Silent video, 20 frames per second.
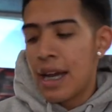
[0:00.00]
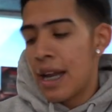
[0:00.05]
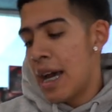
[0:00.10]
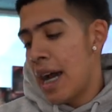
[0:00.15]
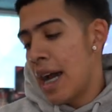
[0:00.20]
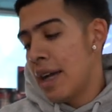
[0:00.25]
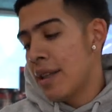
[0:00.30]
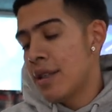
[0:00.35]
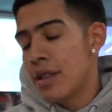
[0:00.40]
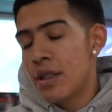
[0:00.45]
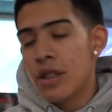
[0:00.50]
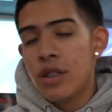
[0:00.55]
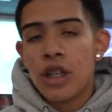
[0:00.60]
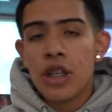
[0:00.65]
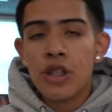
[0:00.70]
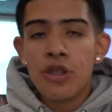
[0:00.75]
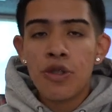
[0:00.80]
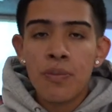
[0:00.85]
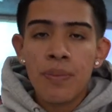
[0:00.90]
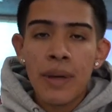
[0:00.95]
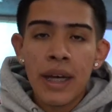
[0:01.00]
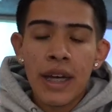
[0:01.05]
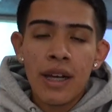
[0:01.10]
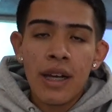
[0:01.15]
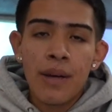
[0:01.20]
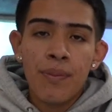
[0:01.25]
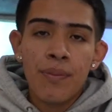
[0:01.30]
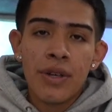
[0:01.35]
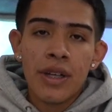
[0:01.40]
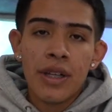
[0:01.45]
I'd highly suggest you picking
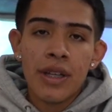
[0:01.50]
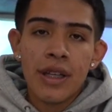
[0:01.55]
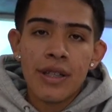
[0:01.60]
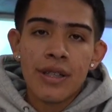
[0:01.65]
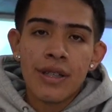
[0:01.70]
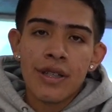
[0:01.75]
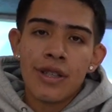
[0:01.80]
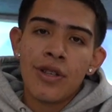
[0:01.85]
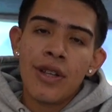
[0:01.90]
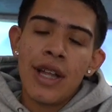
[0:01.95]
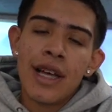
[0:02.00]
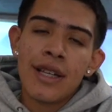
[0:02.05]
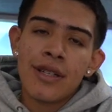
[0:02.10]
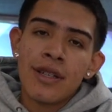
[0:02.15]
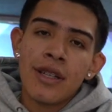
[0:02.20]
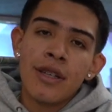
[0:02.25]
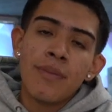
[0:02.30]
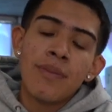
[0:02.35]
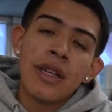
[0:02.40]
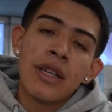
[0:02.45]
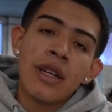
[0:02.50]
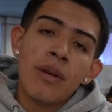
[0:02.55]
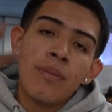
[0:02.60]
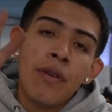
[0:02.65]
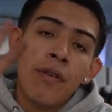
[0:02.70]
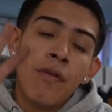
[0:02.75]
up one of these. So that's going to be number